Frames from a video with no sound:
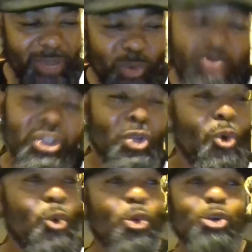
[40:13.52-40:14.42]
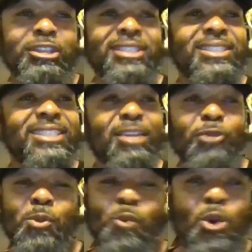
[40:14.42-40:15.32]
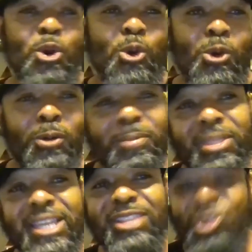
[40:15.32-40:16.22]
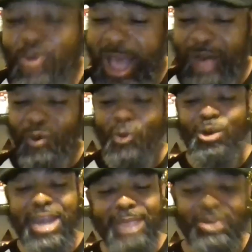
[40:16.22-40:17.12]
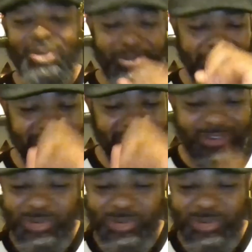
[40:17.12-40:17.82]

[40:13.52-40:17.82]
we was a whole different world through our whole neighborhood. You know,